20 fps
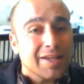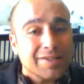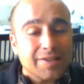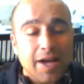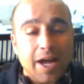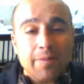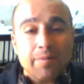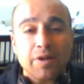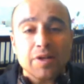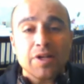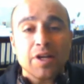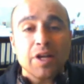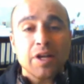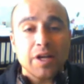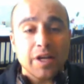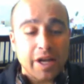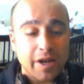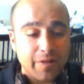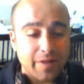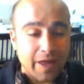assignment,
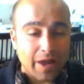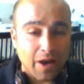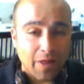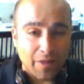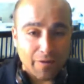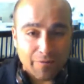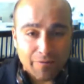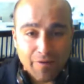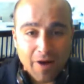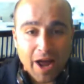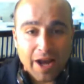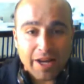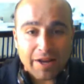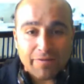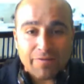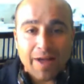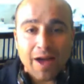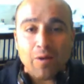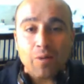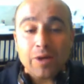and then on the Friday
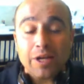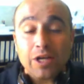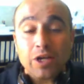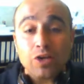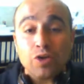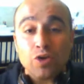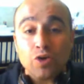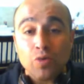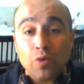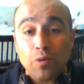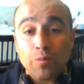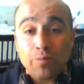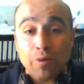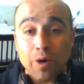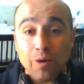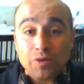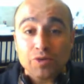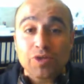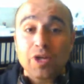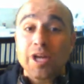of that week, you will
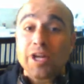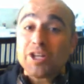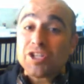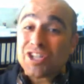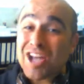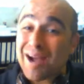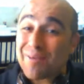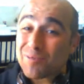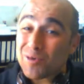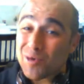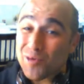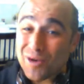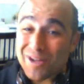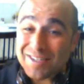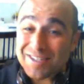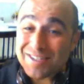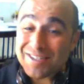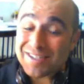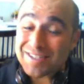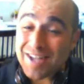post chapter
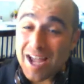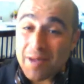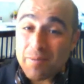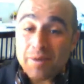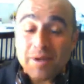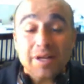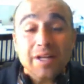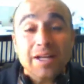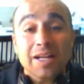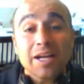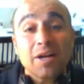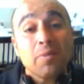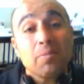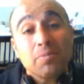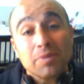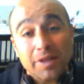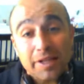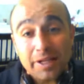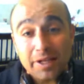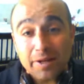1's assignment
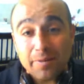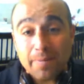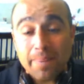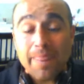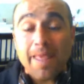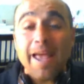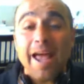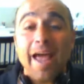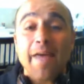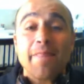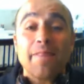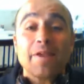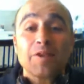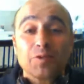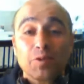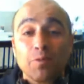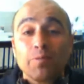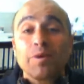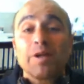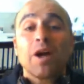completed. And
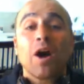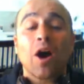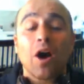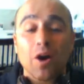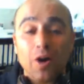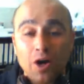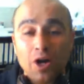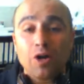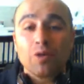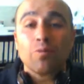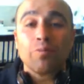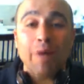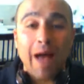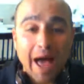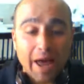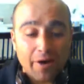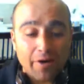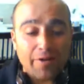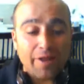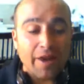this will be our
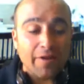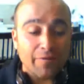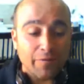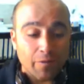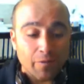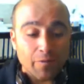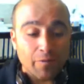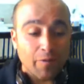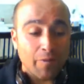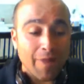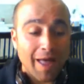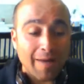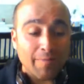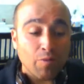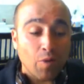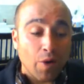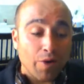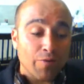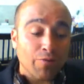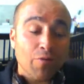pattern then from that
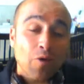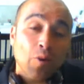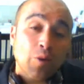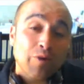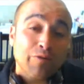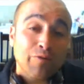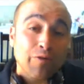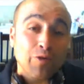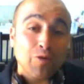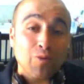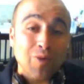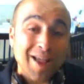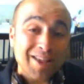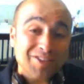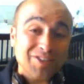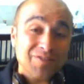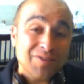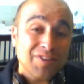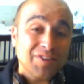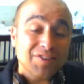point forward for the
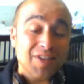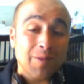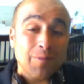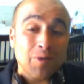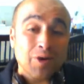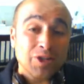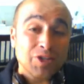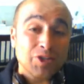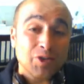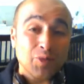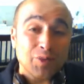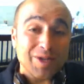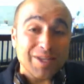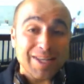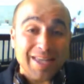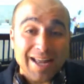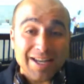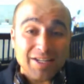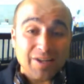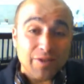rest of the summer until we
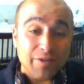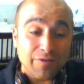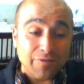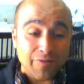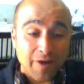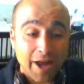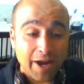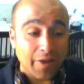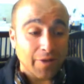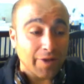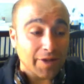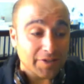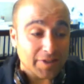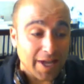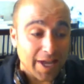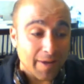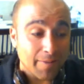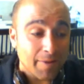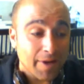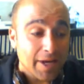get to the final
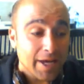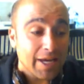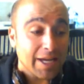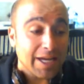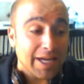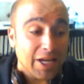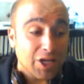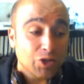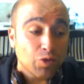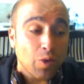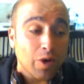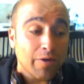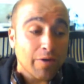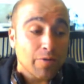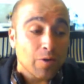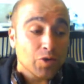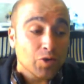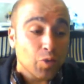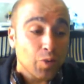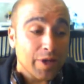exam. Each one of
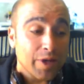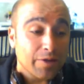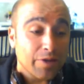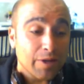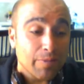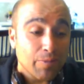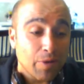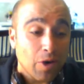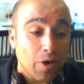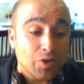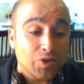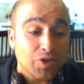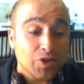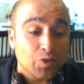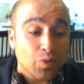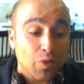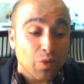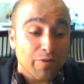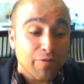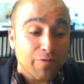those weekly posts
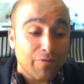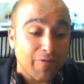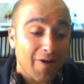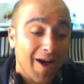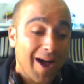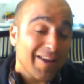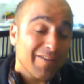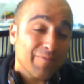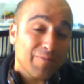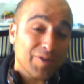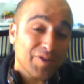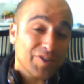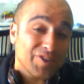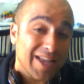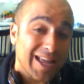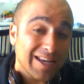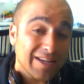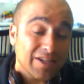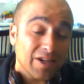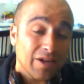is worth
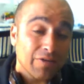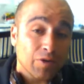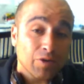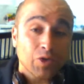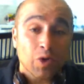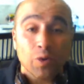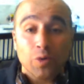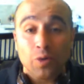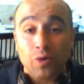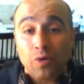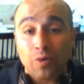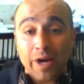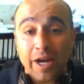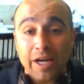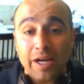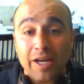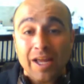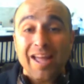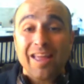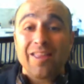5% of your total
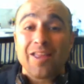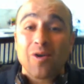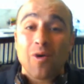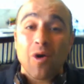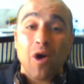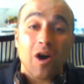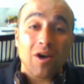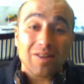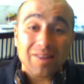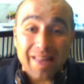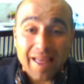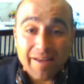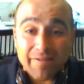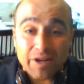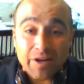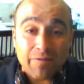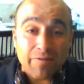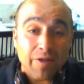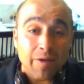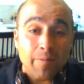grade. There are
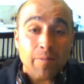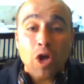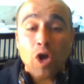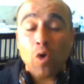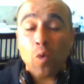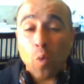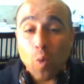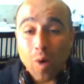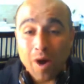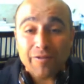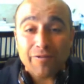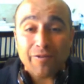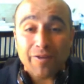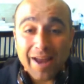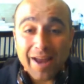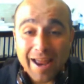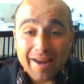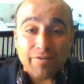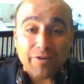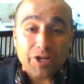11 of them, one
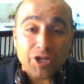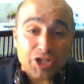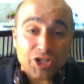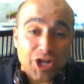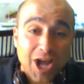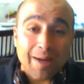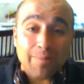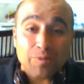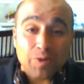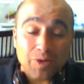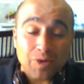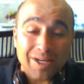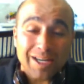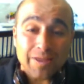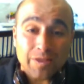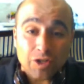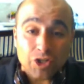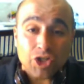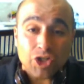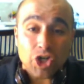for every chapter
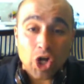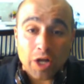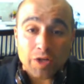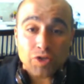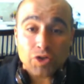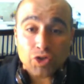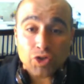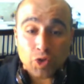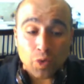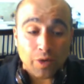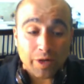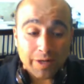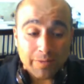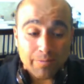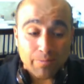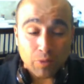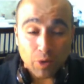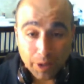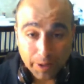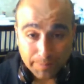in the John Story
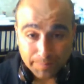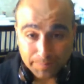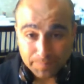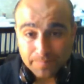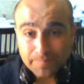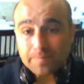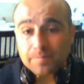book.